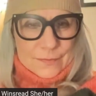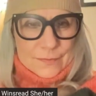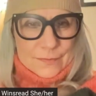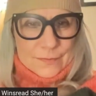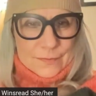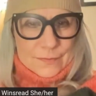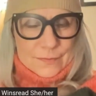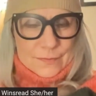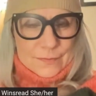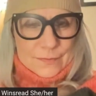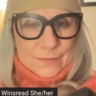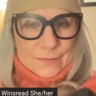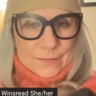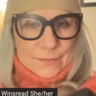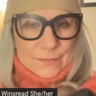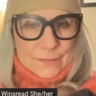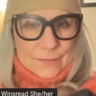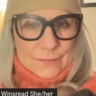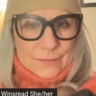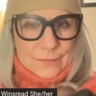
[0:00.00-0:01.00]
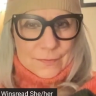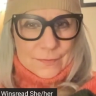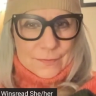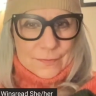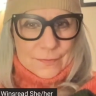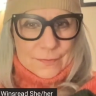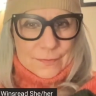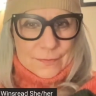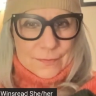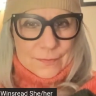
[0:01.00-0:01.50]

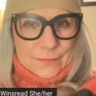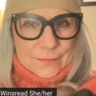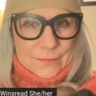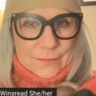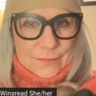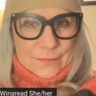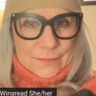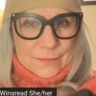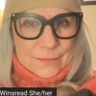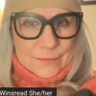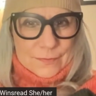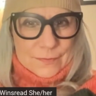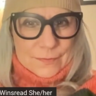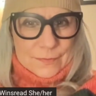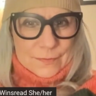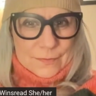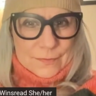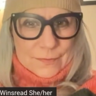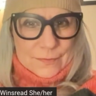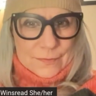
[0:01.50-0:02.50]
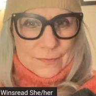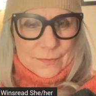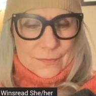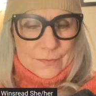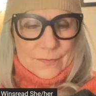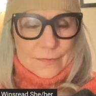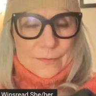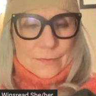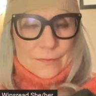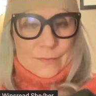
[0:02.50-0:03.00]

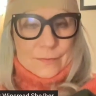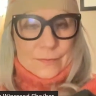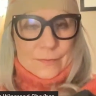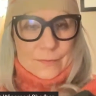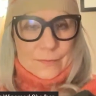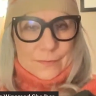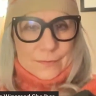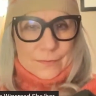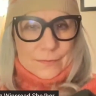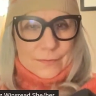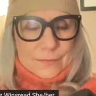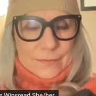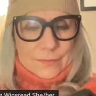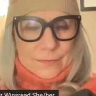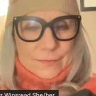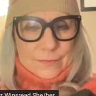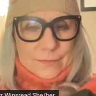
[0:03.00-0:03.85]
The person shown says nothing.